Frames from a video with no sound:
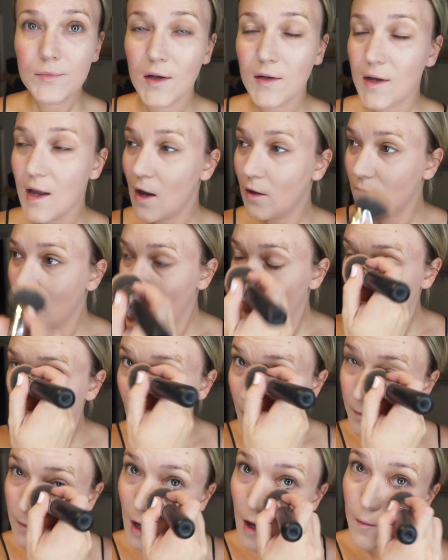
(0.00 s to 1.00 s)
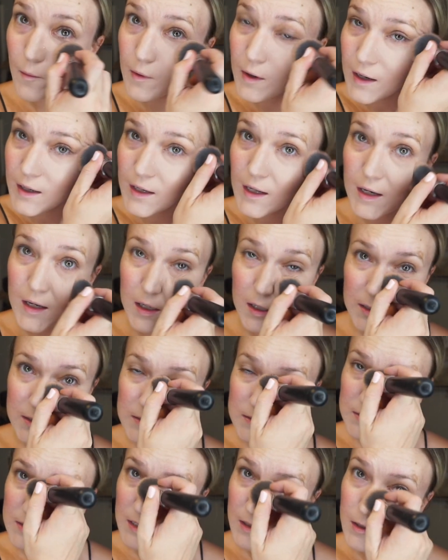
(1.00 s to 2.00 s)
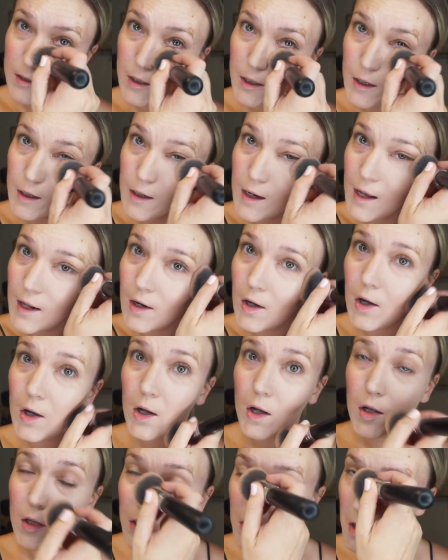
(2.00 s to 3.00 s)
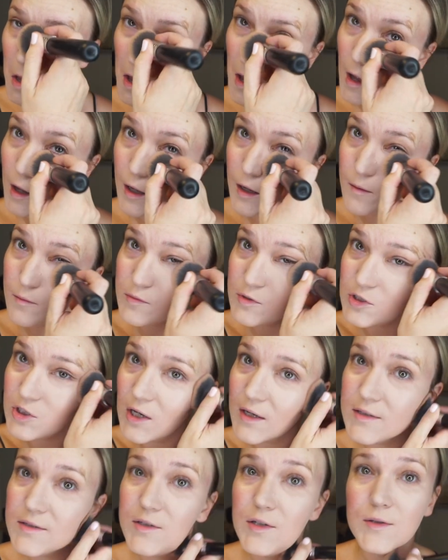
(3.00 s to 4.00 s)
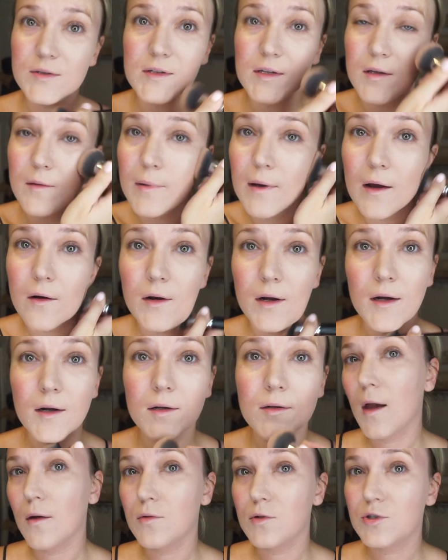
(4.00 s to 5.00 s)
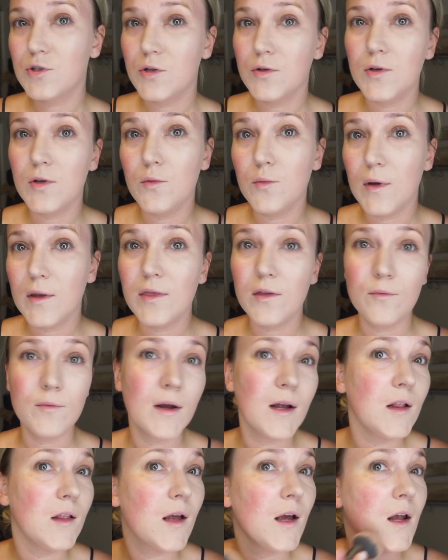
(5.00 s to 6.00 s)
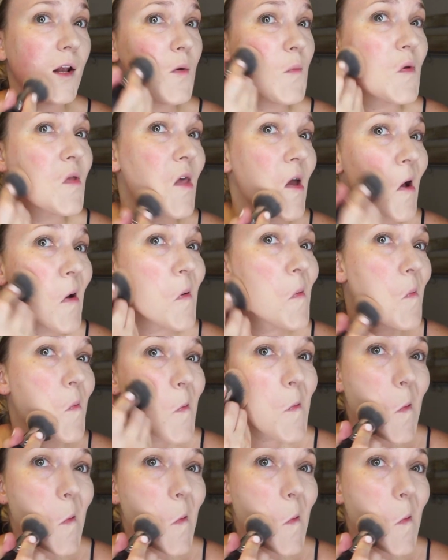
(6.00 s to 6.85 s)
Now note, I'm not wearing any concealer at all. I am just using the powder. I will show you with the ring light and without.